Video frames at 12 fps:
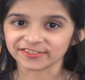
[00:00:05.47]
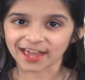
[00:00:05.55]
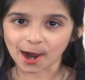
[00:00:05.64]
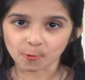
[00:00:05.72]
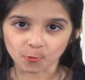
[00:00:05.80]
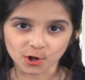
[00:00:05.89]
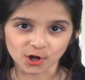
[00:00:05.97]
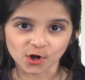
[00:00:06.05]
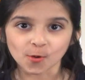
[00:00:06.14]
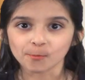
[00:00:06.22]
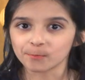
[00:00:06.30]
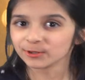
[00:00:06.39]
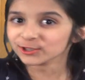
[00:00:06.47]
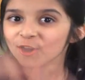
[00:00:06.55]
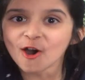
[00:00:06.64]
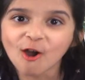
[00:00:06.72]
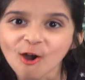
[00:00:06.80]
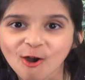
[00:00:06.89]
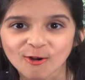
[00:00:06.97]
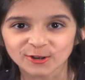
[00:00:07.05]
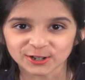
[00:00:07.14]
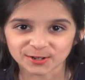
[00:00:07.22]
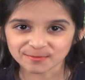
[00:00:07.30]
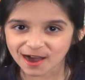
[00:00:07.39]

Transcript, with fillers: that will blow your